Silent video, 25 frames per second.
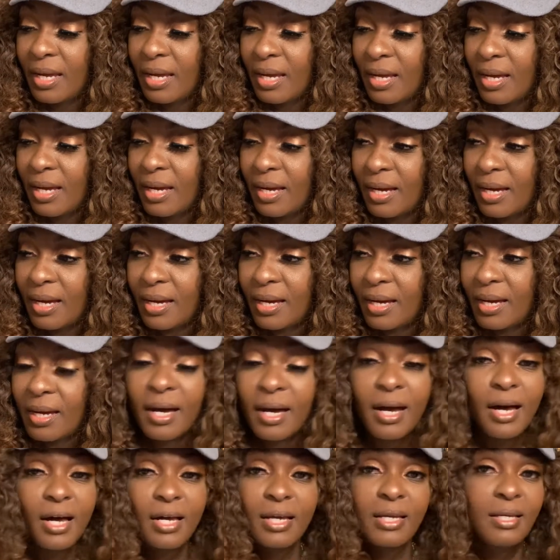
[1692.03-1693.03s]

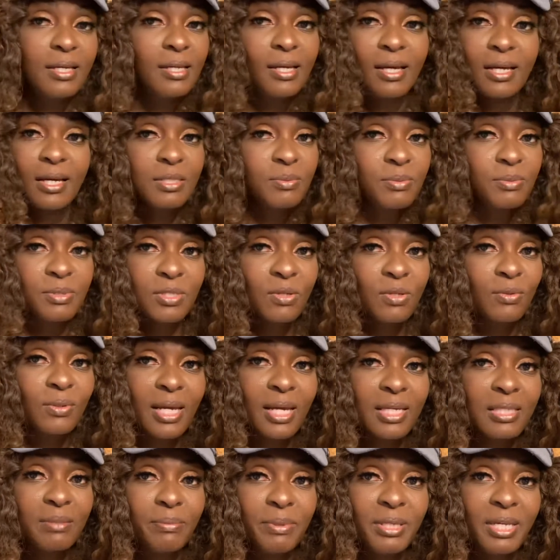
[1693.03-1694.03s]
husbands don't
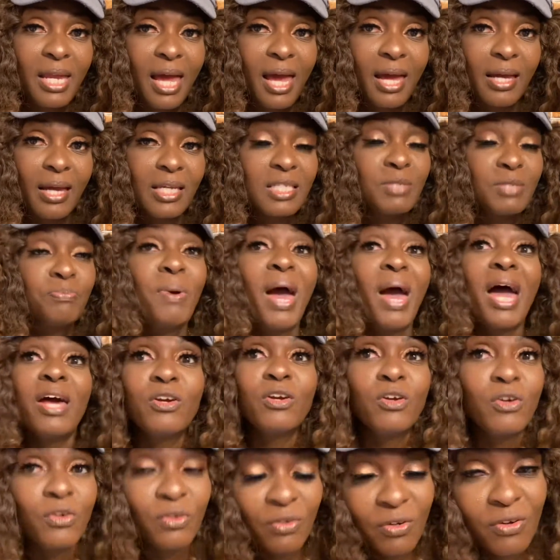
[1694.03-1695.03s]
like to be nagged. It's
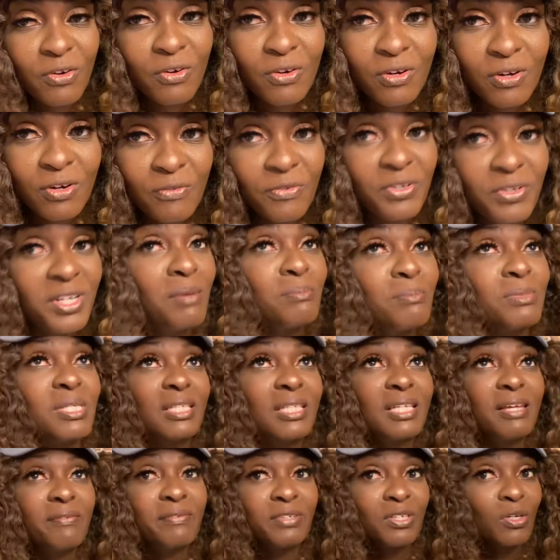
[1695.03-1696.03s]
better for them to
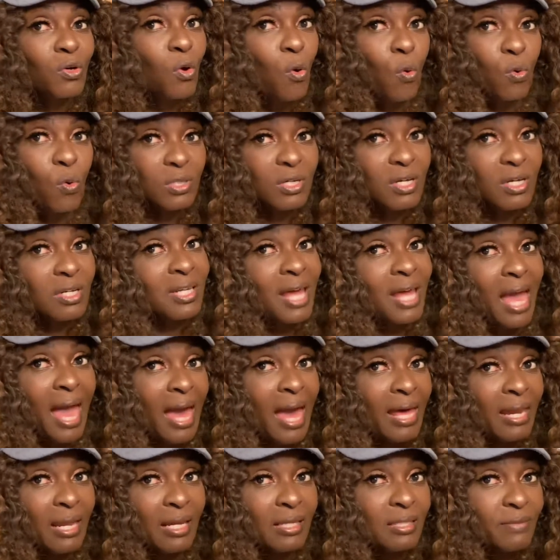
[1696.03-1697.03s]
live in a corner in the
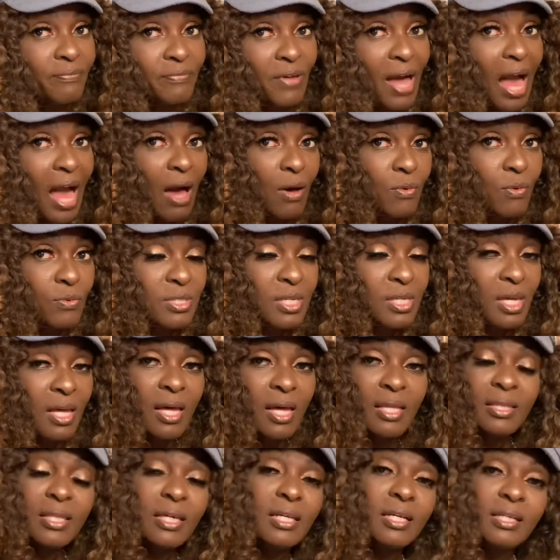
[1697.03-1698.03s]
attic of the house
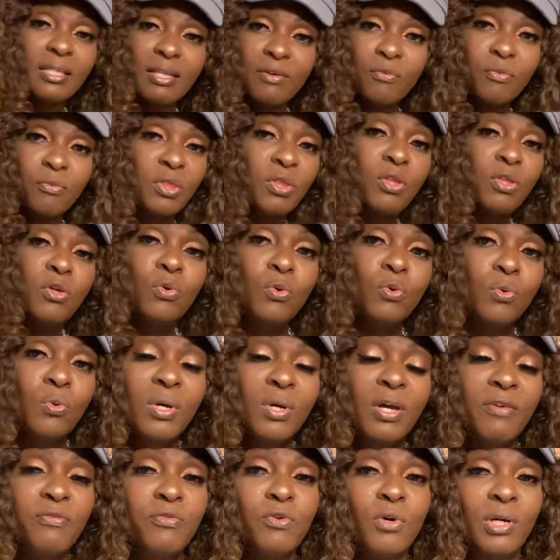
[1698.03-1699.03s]
than to live with you
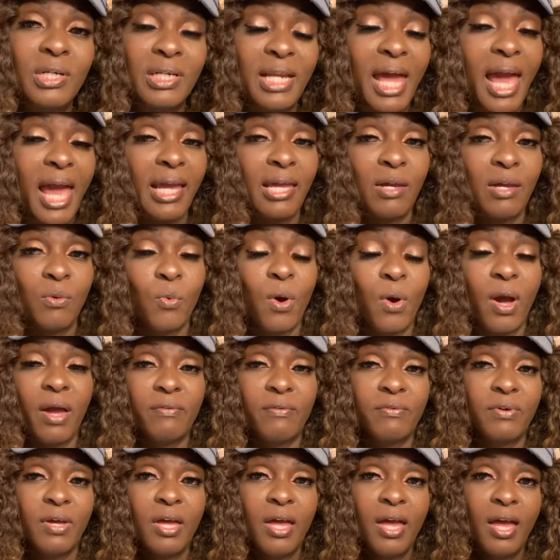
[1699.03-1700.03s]
if you're a nagging
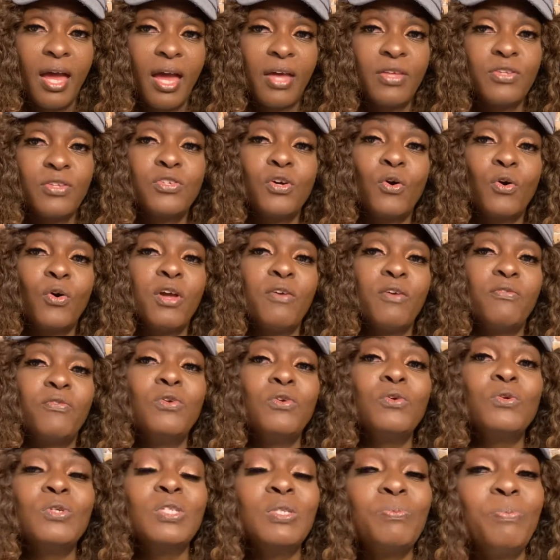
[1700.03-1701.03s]
wife. And so if
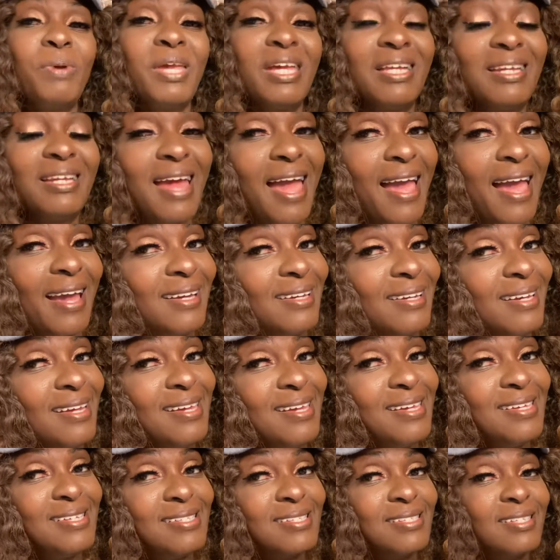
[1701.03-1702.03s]
you speak Naganese,
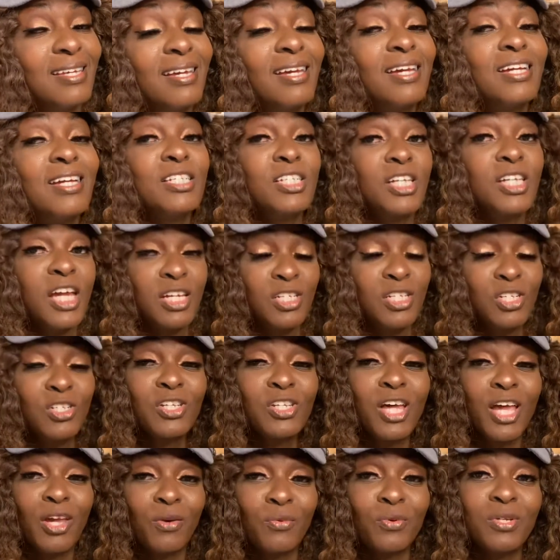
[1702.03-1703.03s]
change your
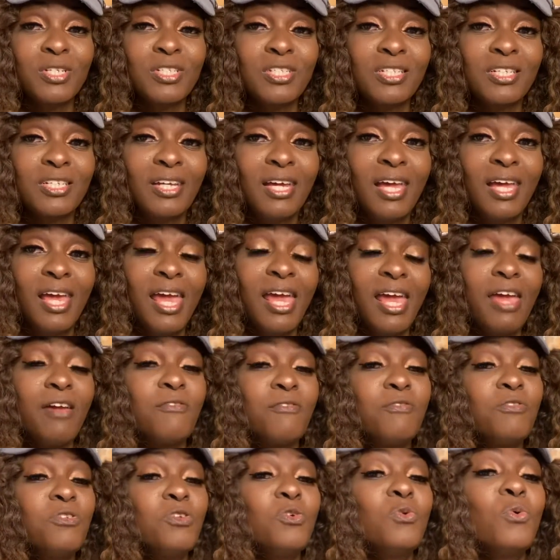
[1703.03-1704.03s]
language.
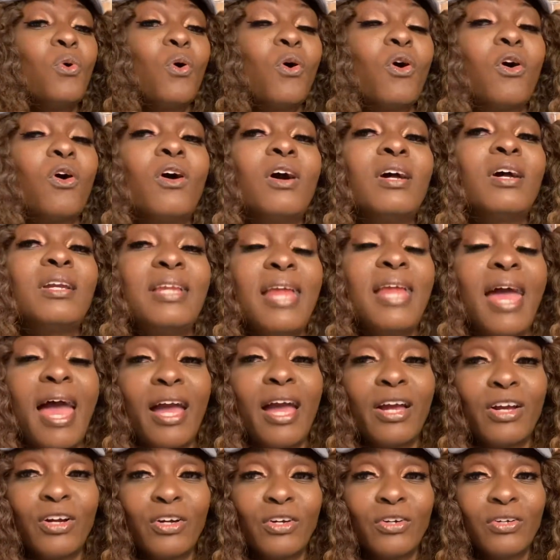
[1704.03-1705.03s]
If you are a
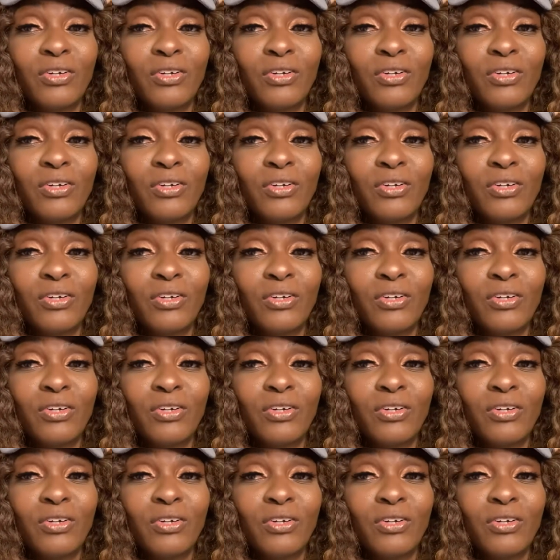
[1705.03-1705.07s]
nagger,